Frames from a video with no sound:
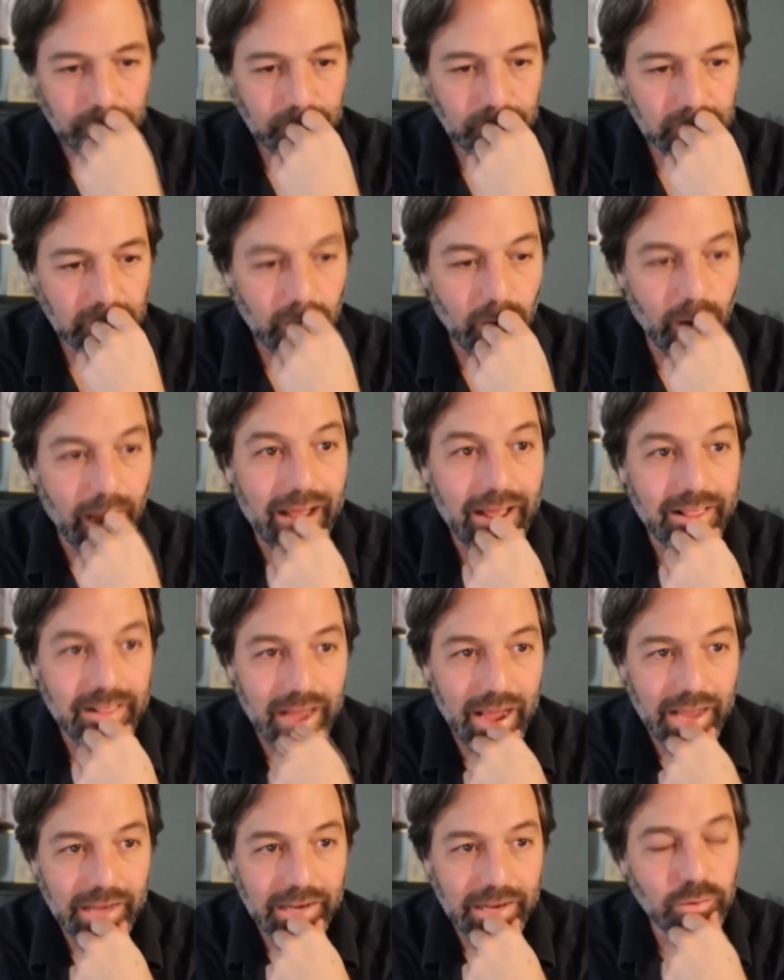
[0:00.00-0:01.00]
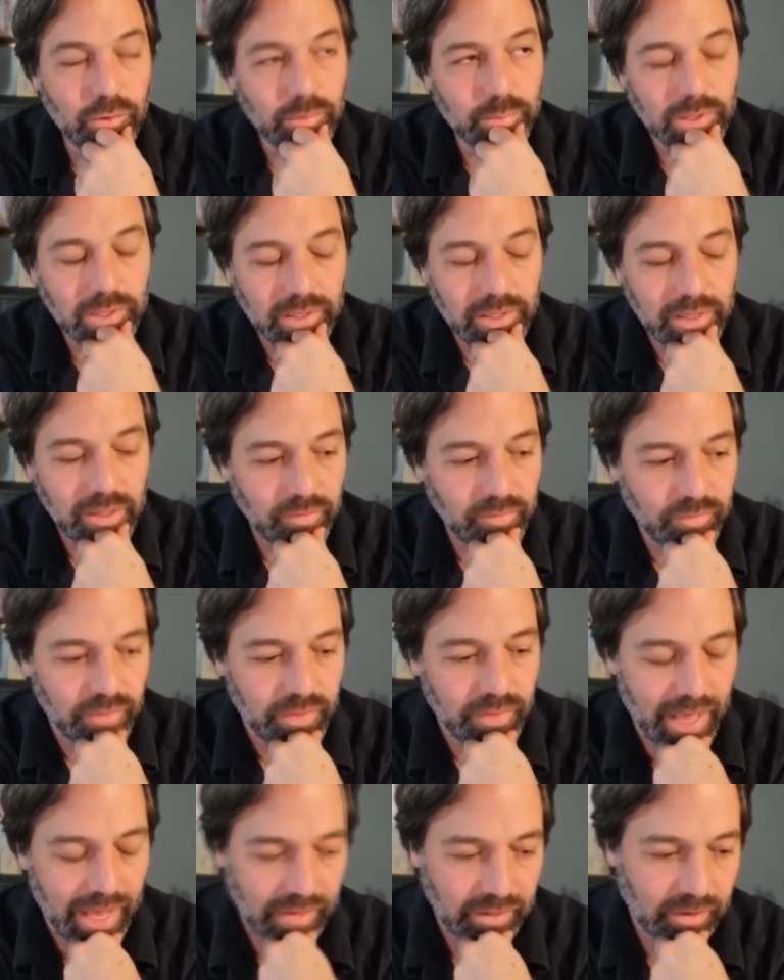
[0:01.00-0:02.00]
so I do believe
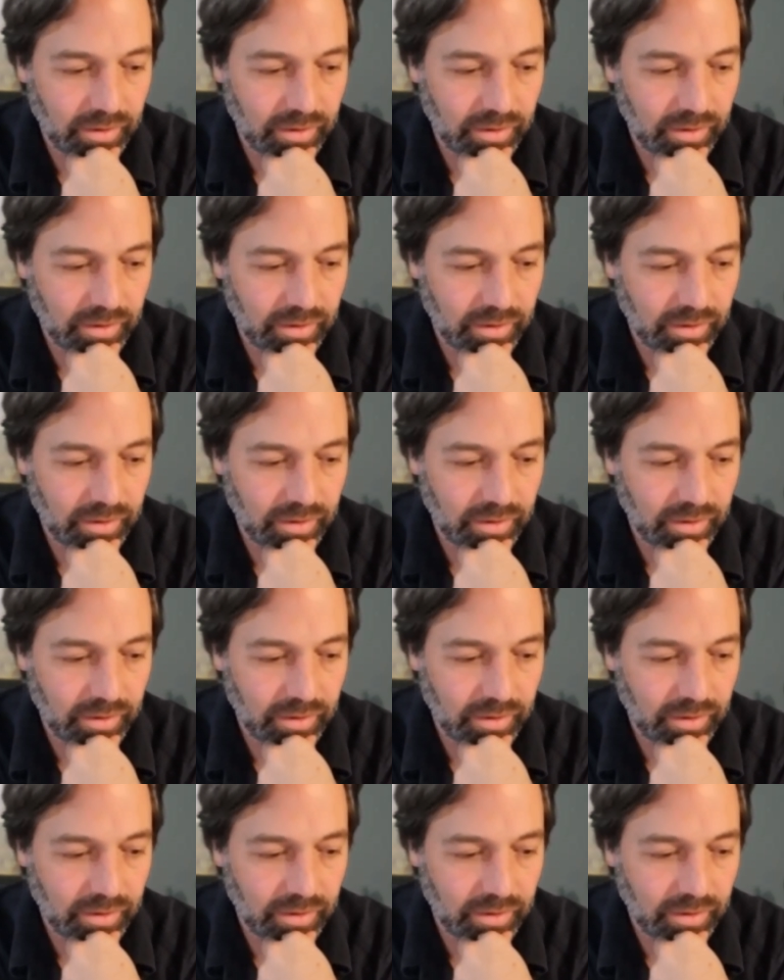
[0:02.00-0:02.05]
that